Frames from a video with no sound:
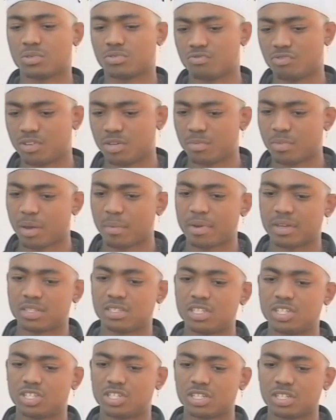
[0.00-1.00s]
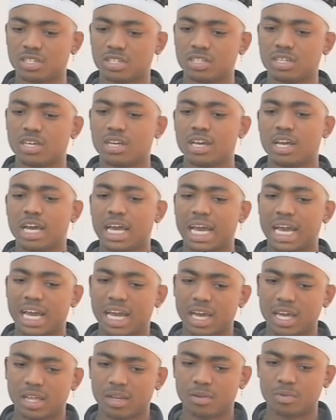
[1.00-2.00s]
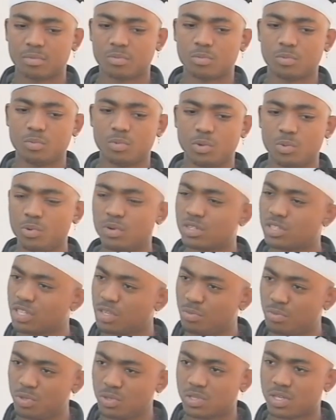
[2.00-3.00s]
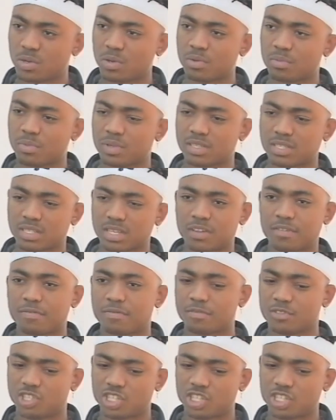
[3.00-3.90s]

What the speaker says: Was written by my teacher, and we worked on the music with myself,